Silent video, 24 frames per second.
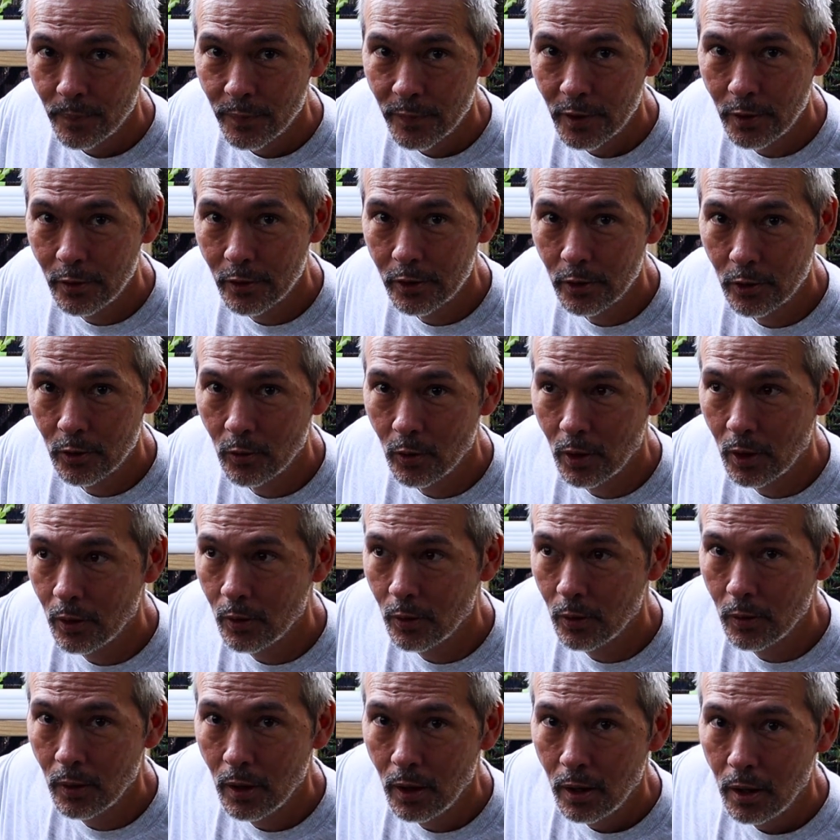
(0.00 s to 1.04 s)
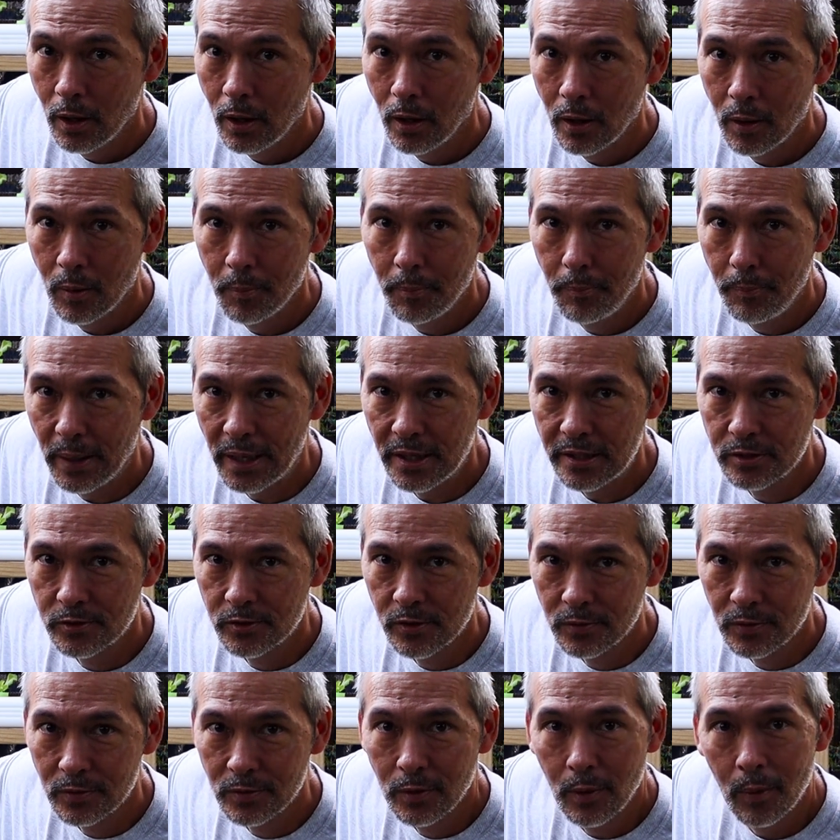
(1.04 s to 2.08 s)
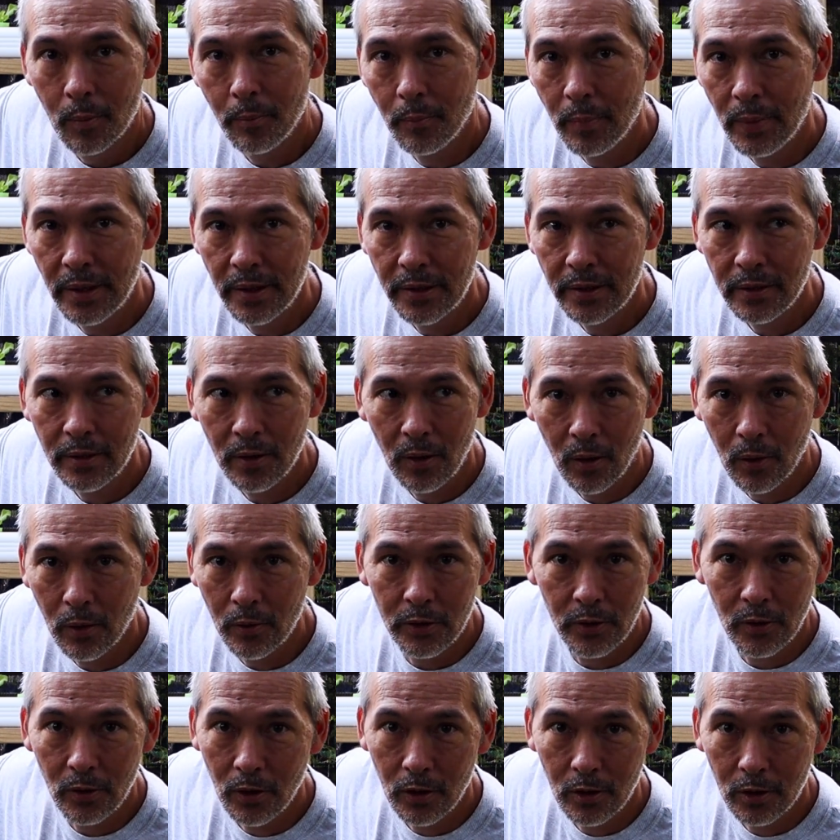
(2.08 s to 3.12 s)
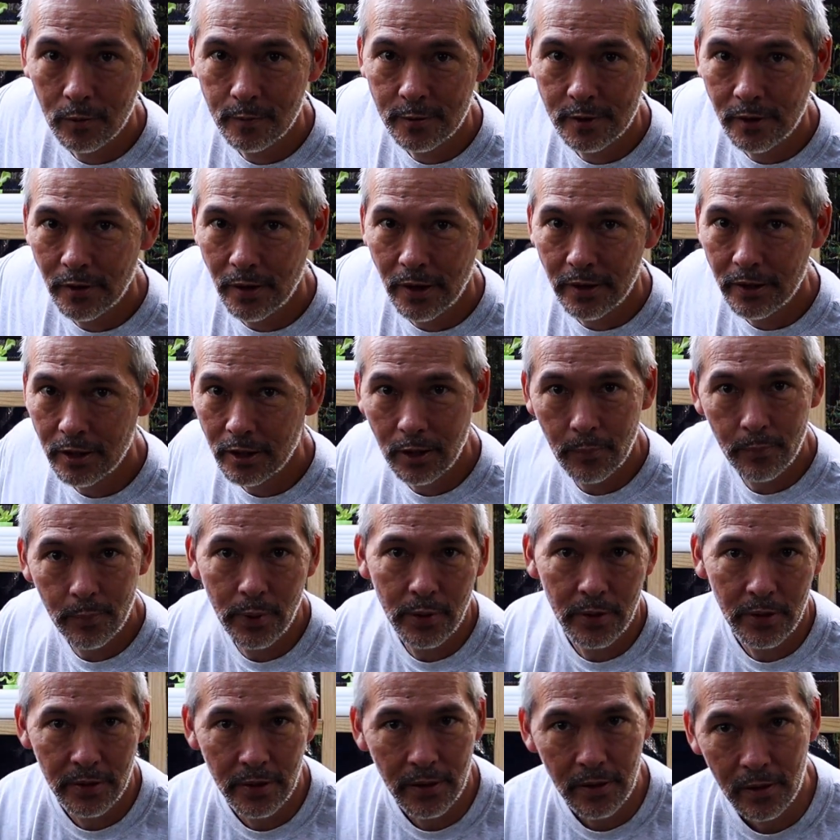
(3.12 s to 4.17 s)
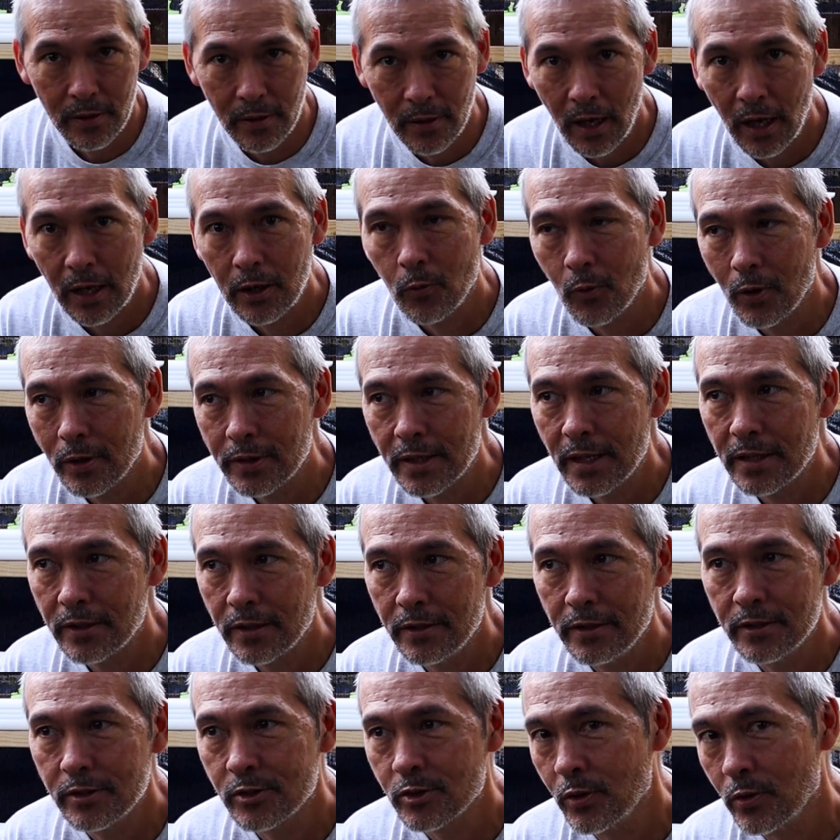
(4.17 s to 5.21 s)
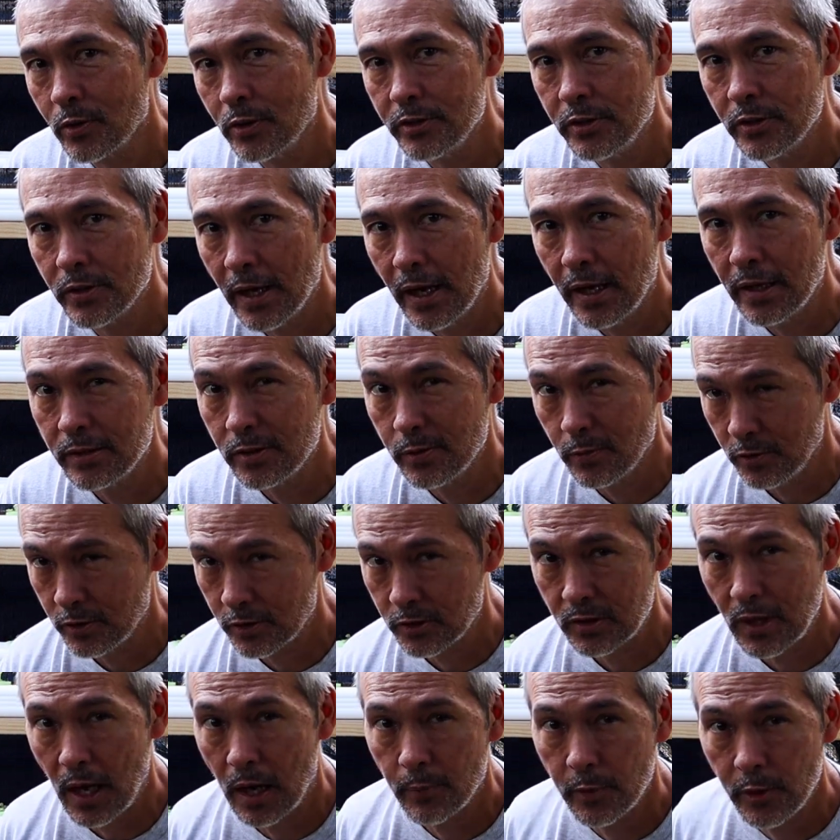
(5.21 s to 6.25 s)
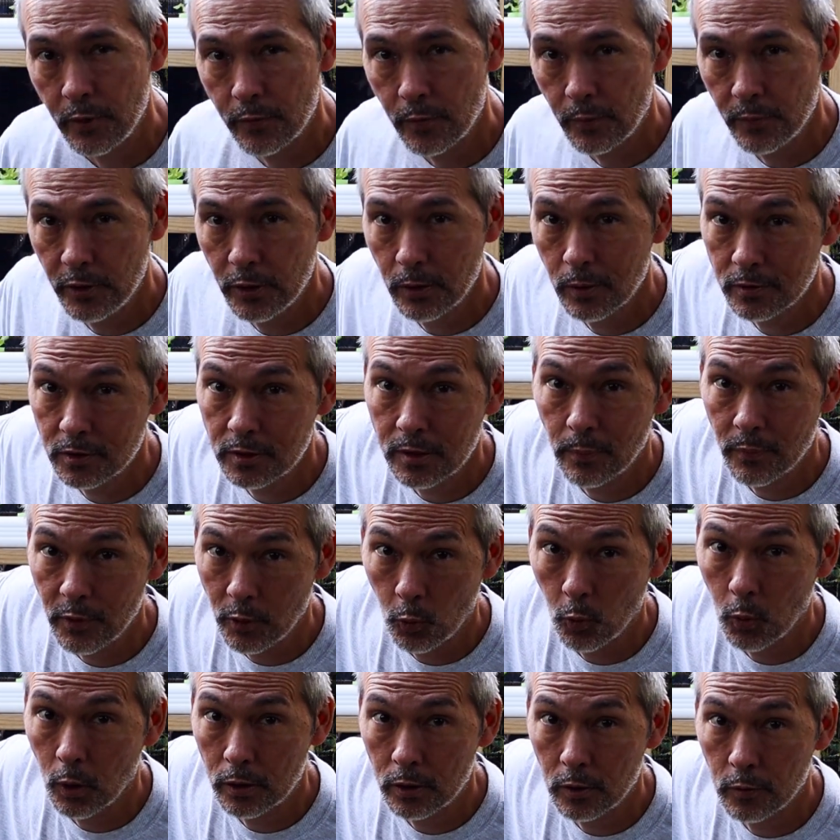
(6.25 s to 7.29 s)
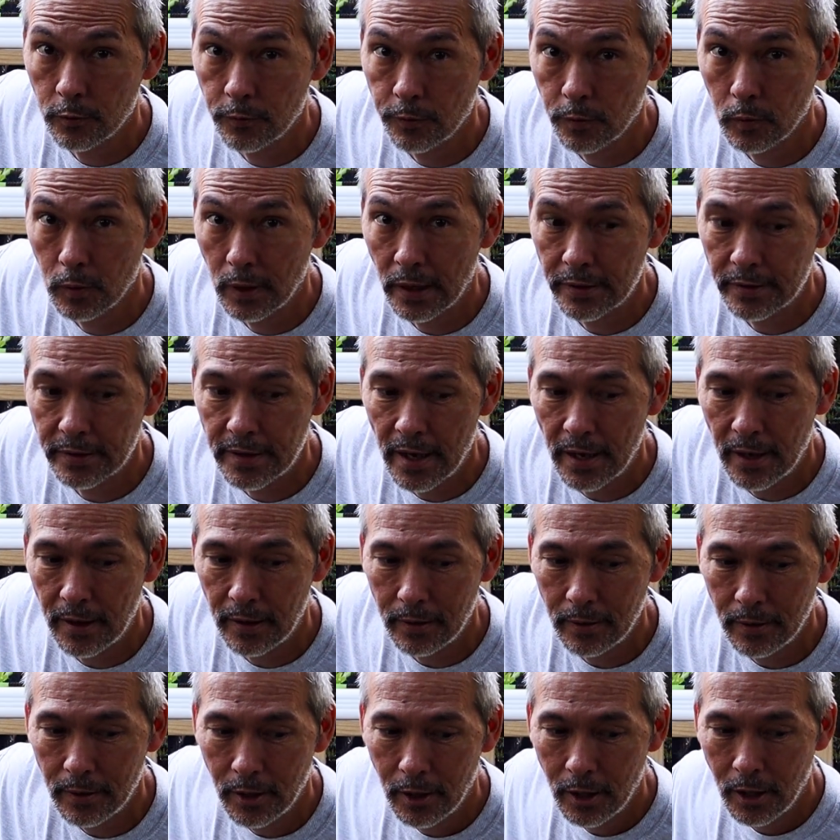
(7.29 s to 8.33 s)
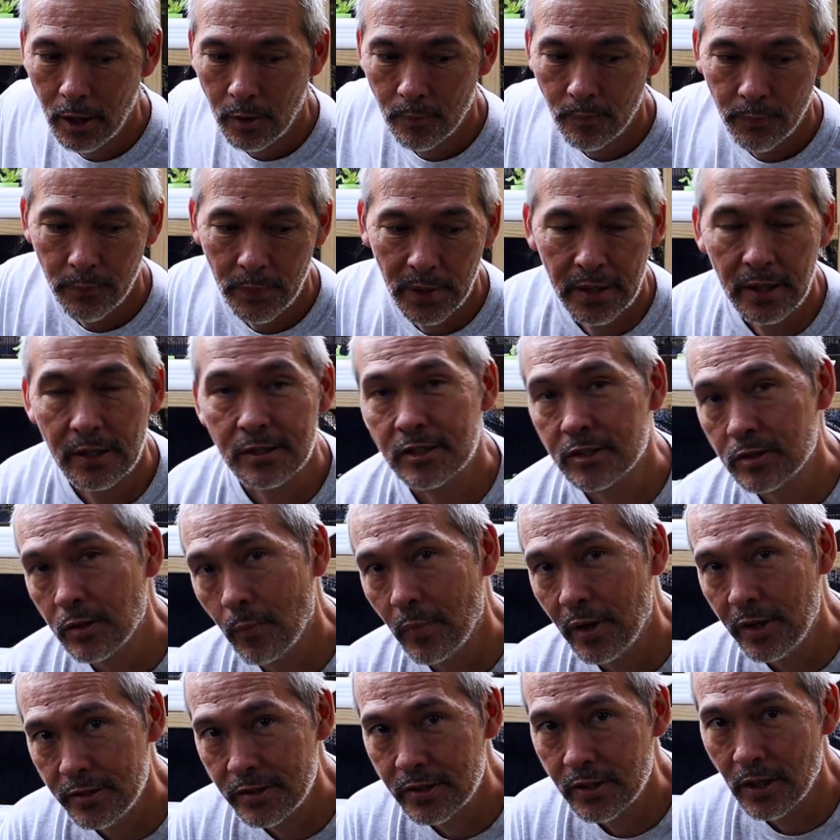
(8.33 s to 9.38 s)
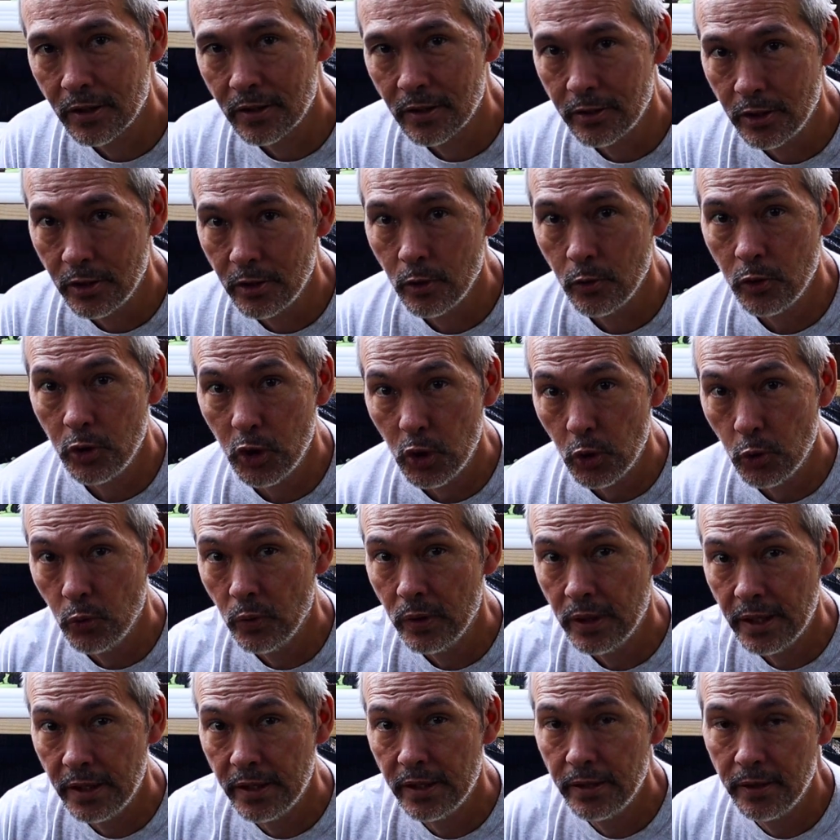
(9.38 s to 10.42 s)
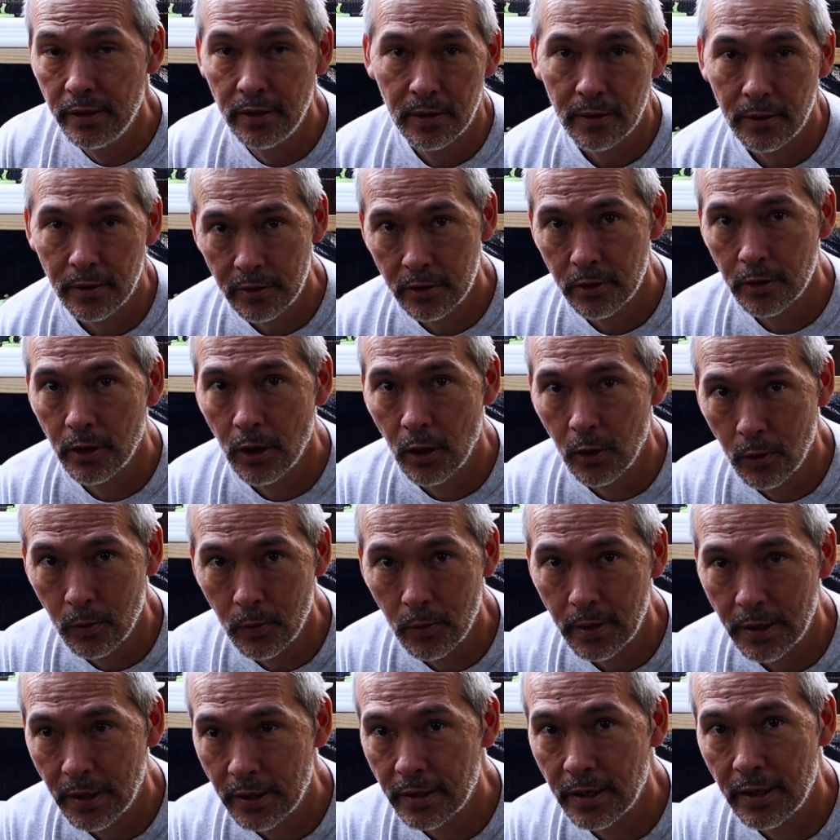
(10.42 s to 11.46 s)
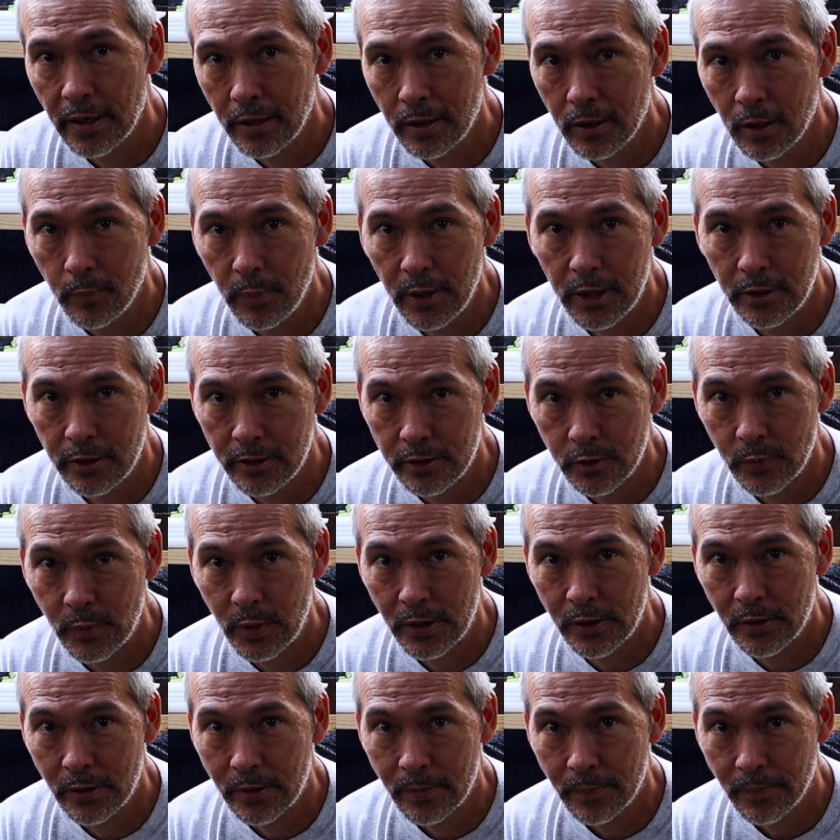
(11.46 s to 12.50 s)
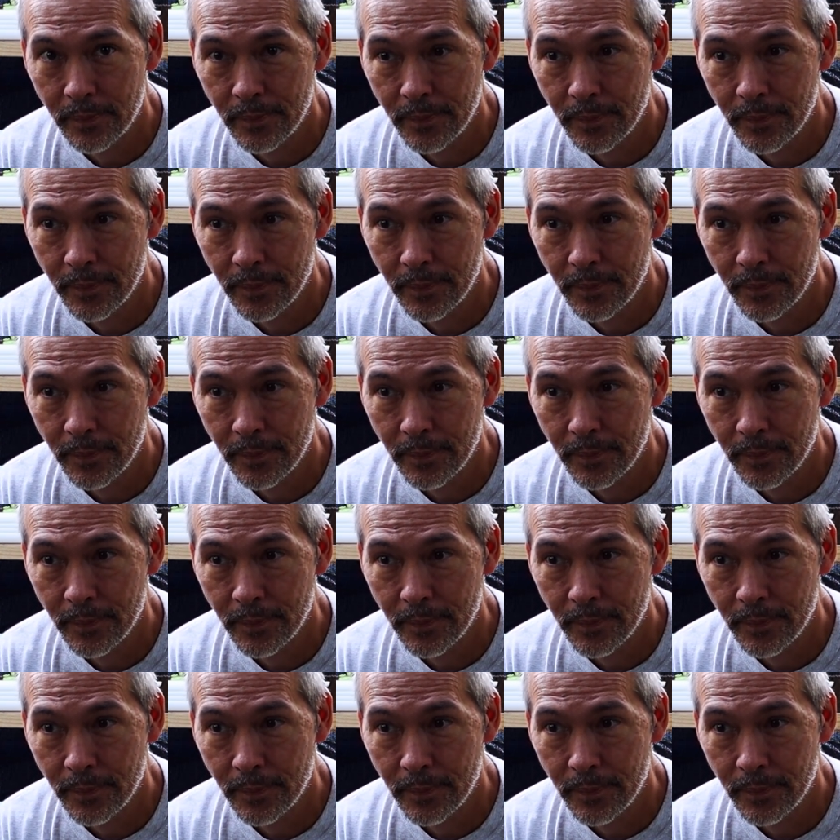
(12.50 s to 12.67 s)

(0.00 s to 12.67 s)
you can grow basil, mint, all your herbs and that you can put in there. I don't want that to discourage you guys and stop you from doing something wonderful like that because somebody's telling you you need to go and get a pH meter.